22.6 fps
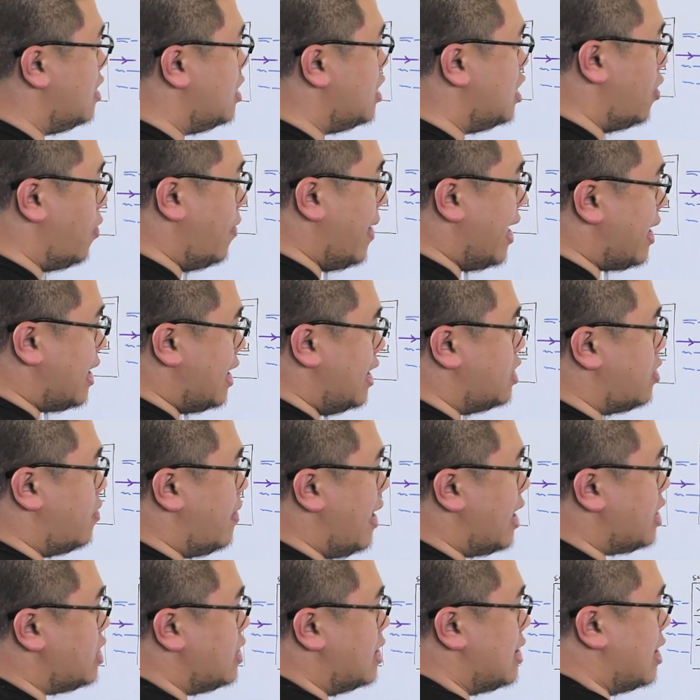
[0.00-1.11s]
direct
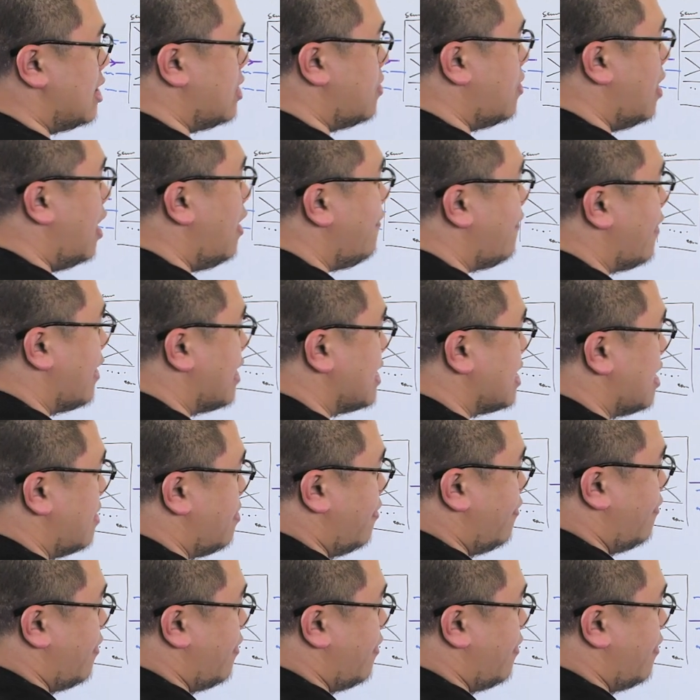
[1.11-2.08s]
interactions as well. For example,